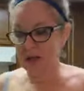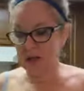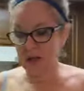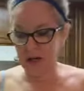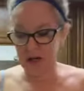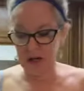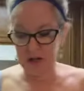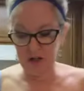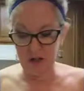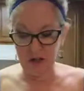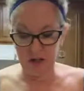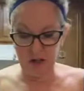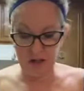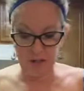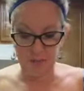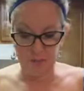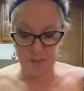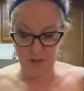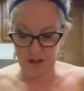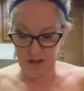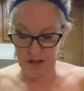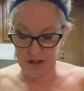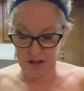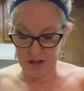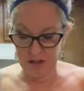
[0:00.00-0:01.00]
and we could actually
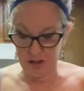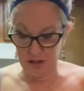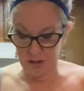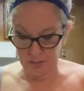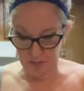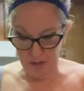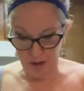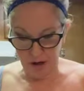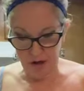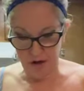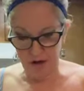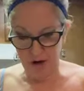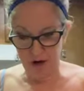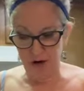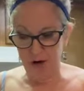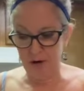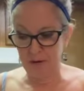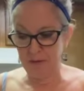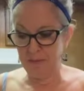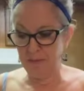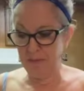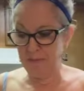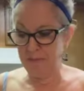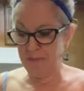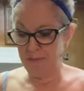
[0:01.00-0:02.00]
place the butter.
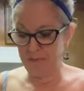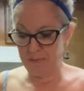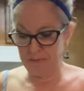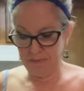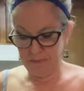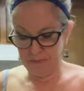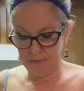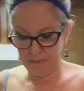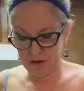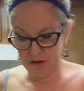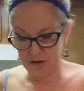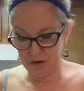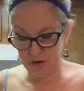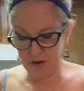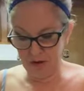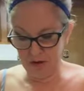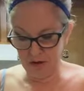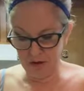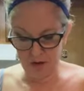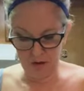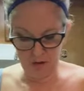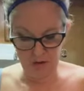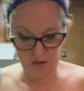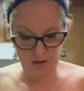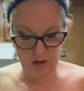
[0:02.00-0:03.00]
So
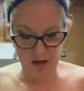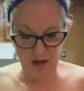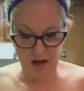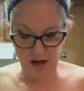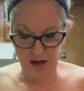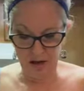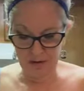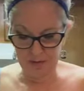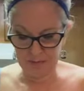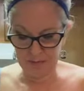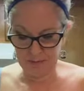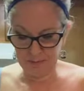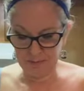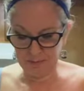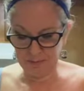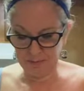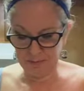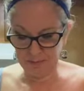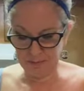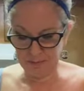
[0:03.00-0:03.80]
let's do that.